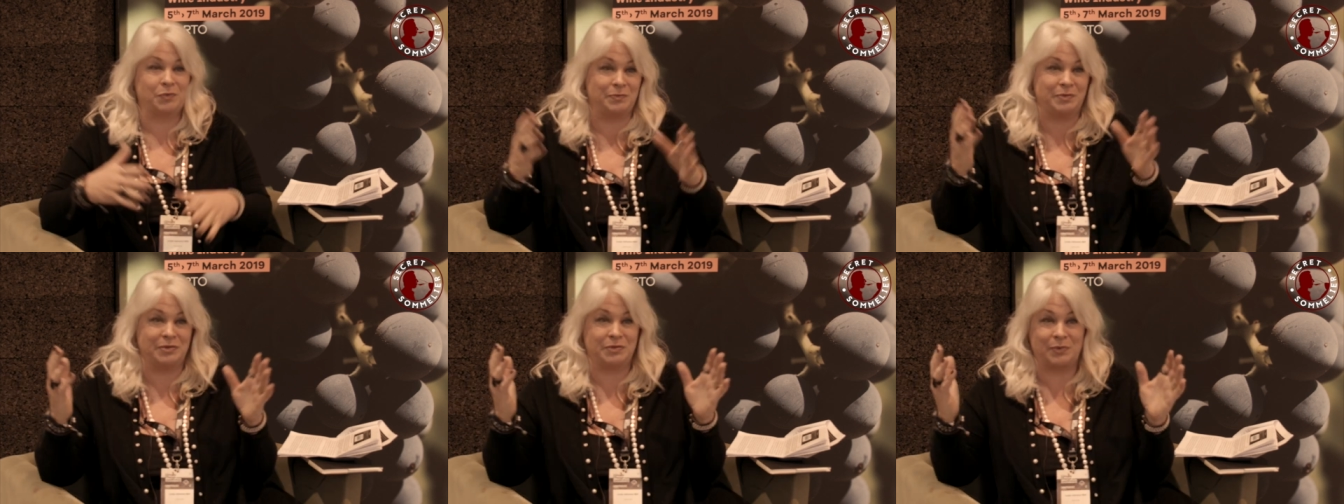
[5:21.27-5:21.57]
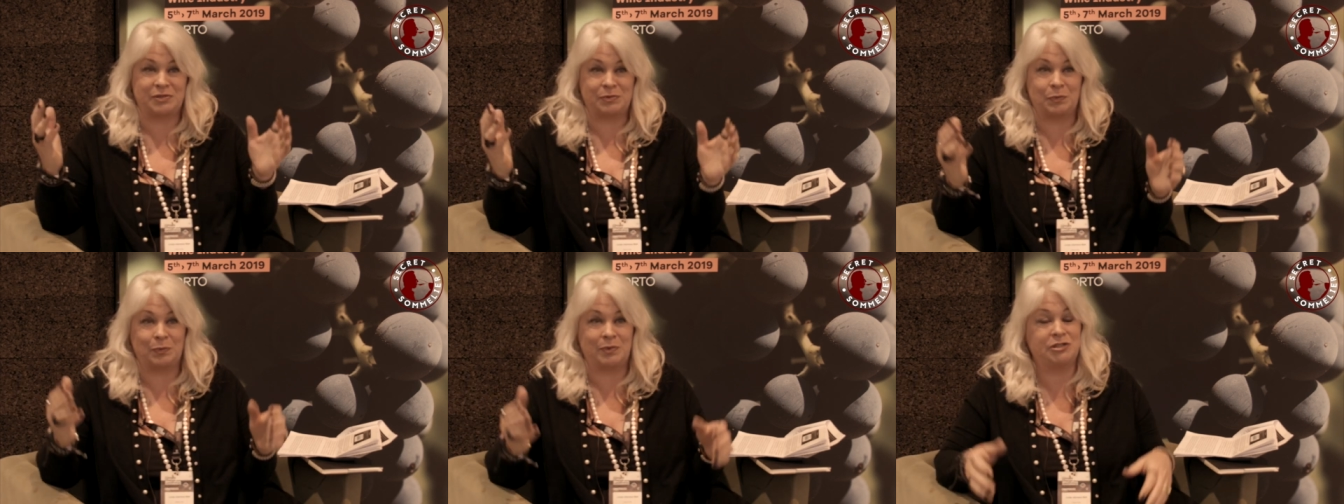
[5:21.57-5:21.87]
we, we,
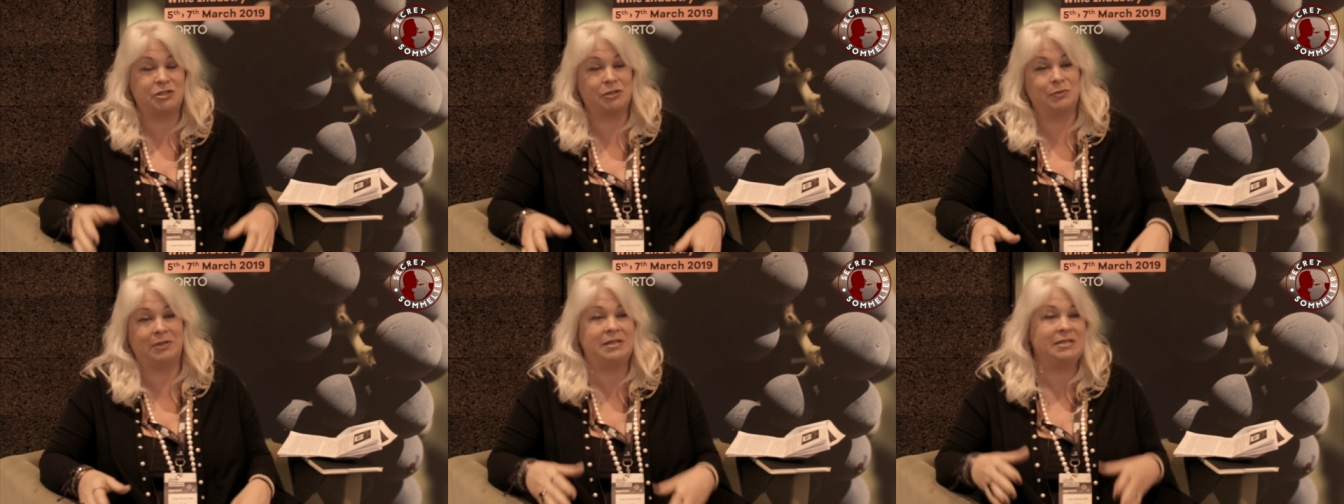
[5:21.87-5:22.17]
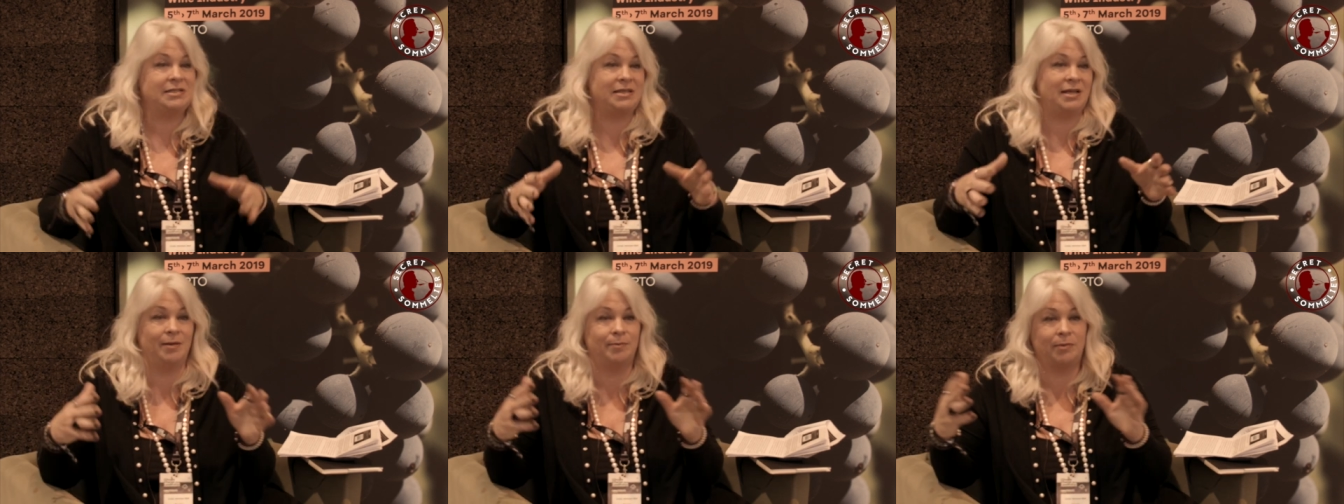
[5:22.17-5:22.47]
that's what we do in
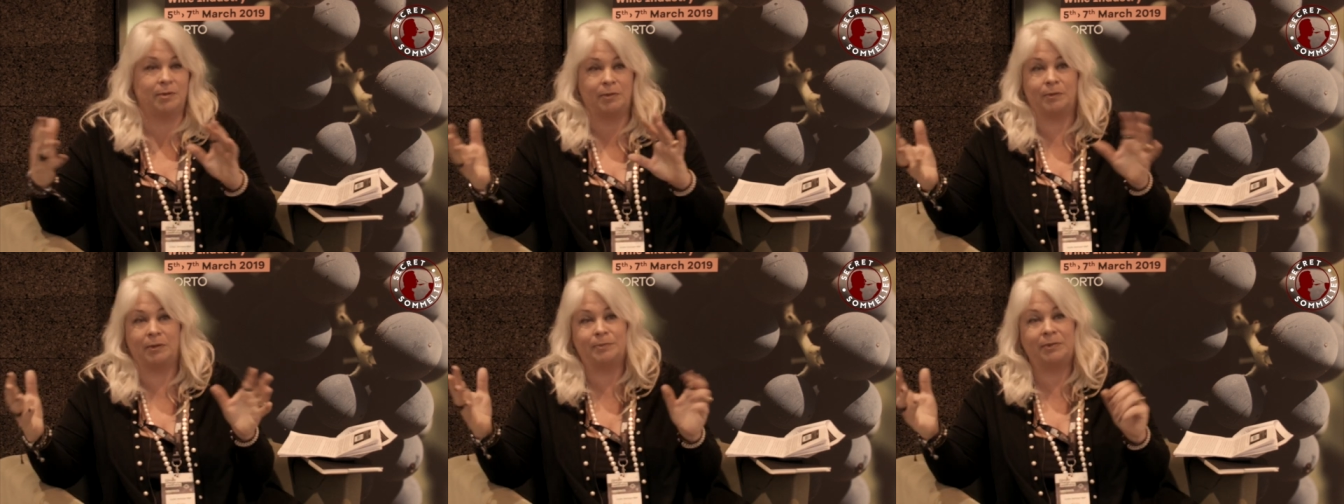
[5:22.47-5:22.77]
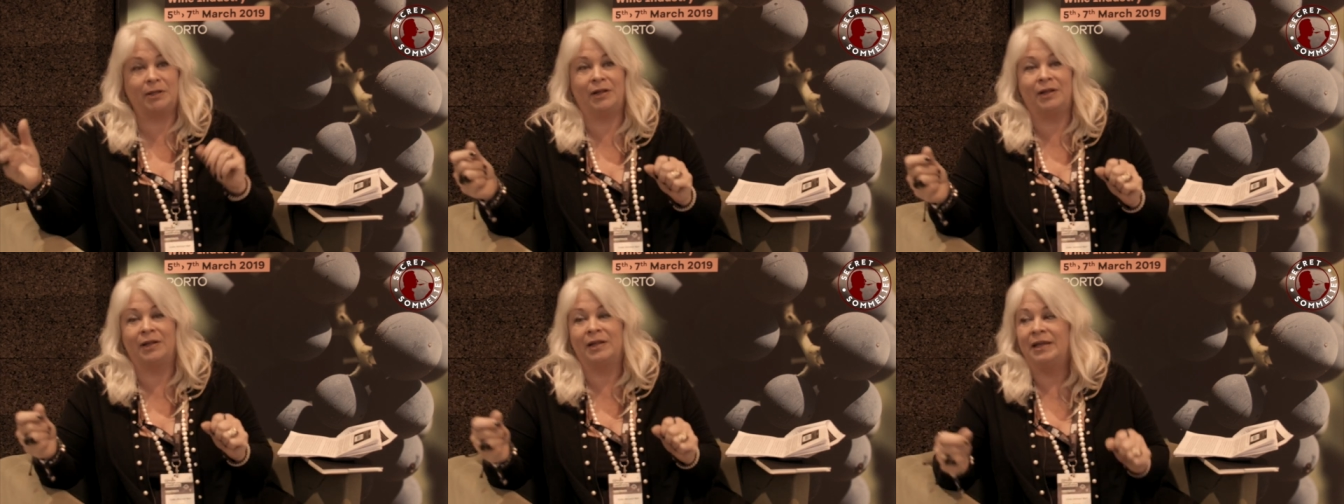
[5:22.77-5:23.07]
India, blah, blah, blah,
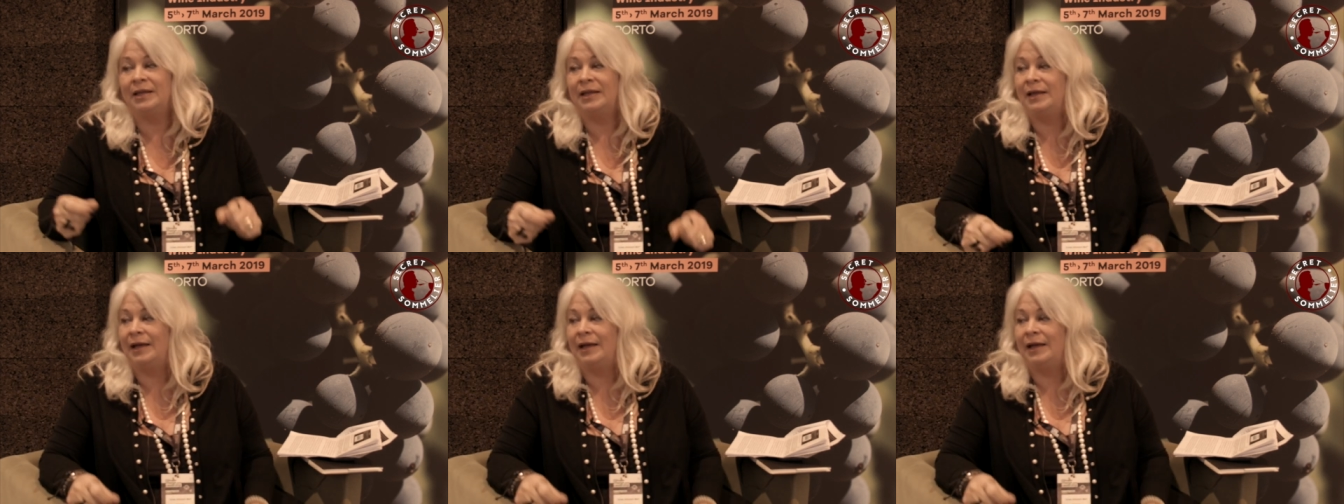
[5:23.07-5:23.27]
blah.